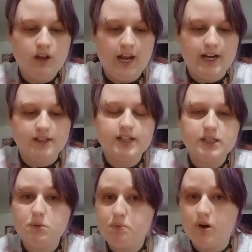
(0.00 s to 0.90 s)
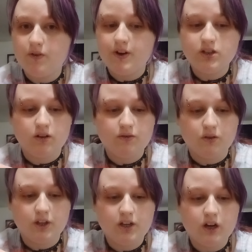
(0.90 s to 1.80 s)
It doesn't have to be perfect or
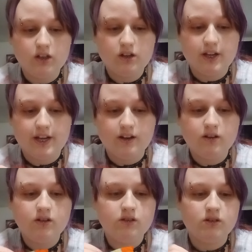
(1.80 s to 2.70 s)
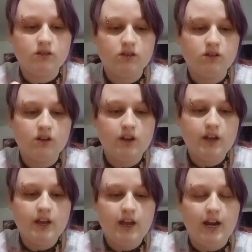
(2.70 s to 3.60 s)
fully colored in,
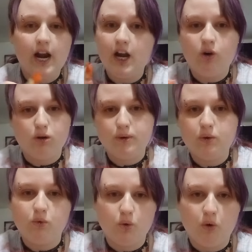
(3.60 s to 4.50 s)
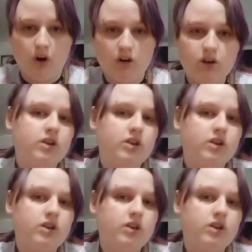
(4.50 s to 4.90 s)
and any ornament will work.